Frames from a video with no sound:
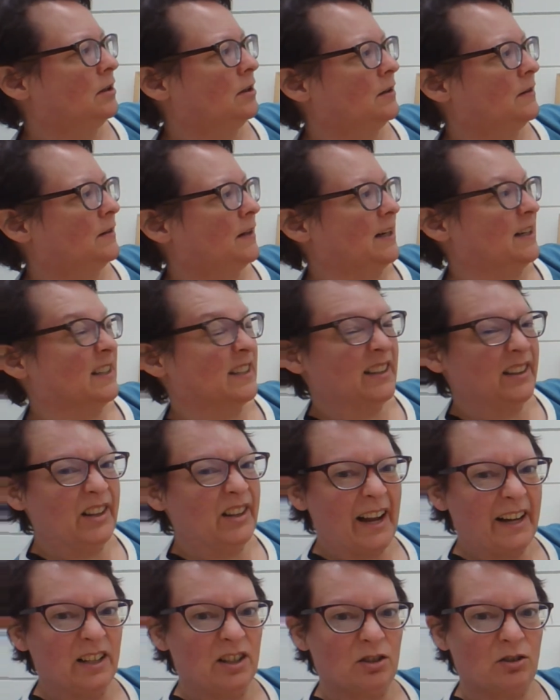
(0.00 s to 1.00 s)
Then his
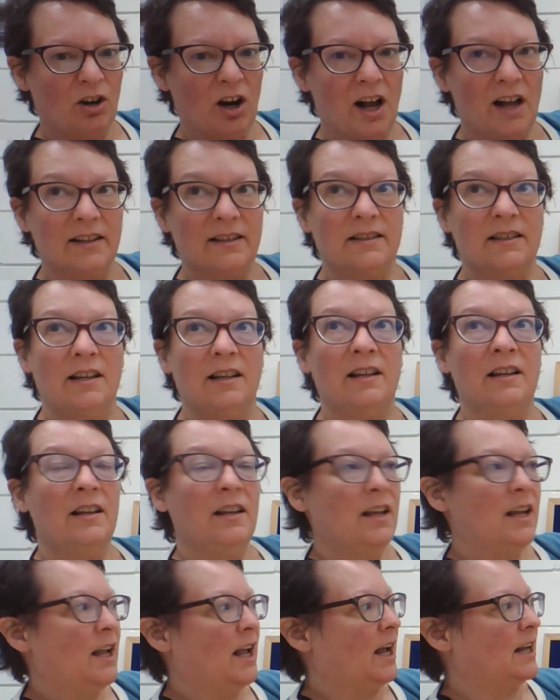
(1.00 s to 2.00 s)
legs crossed
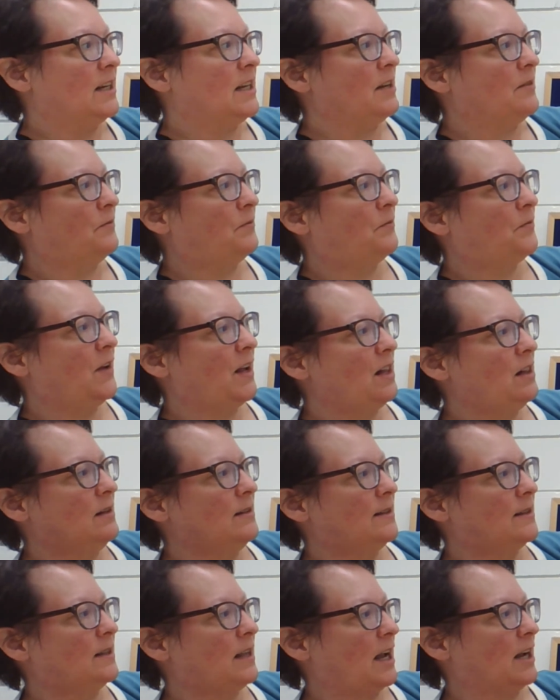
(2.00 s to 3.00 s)
and he fell
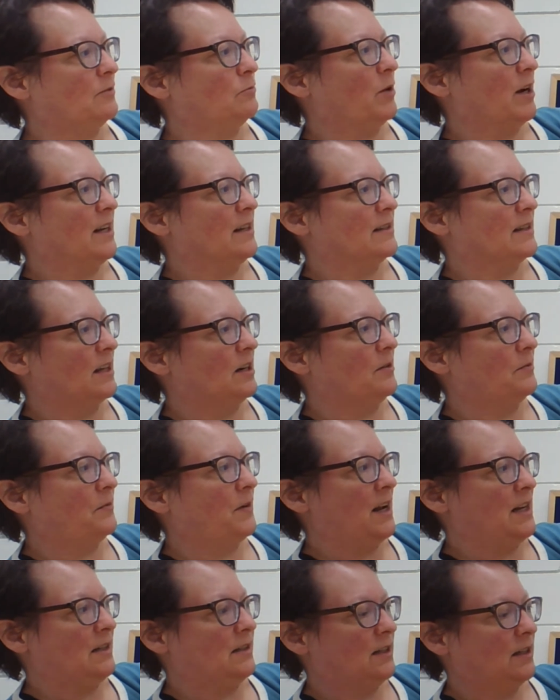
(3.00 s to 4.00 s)
sideways in a
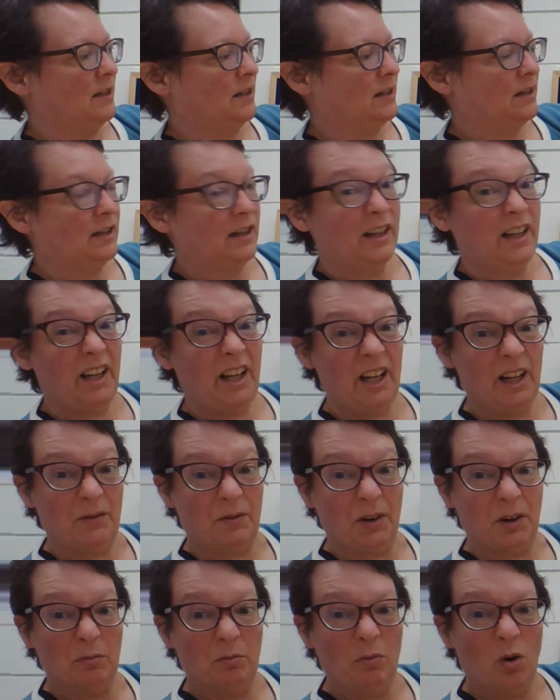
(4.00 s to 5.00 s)
faint,
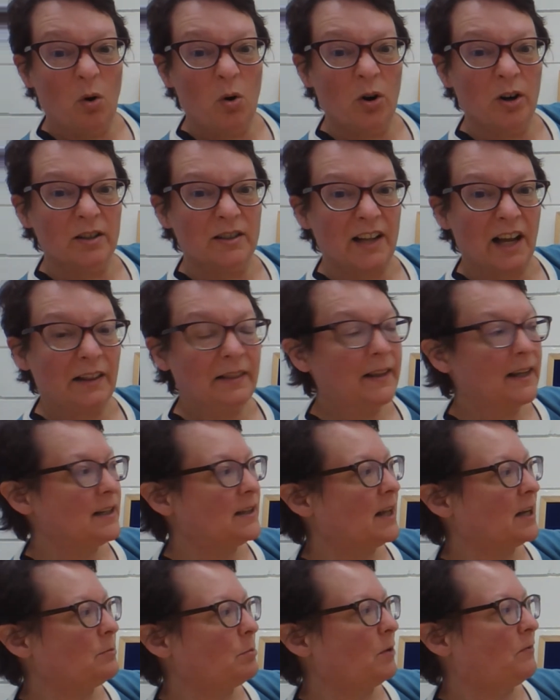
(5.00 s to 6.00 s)
even more deadly
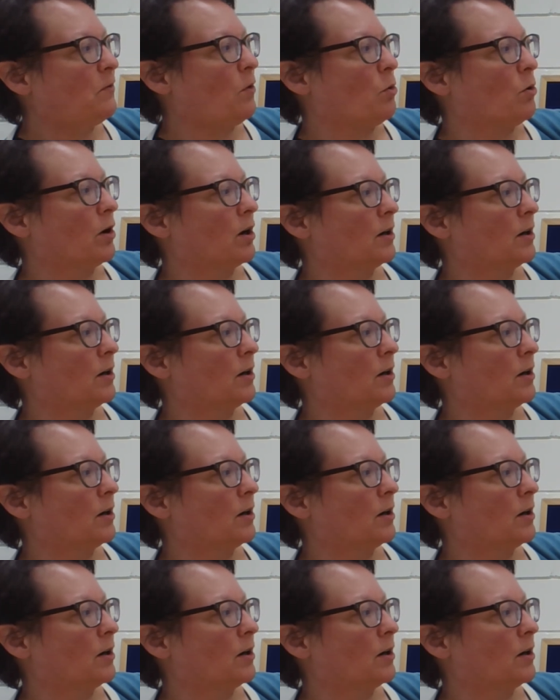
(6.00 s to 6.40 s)
than before.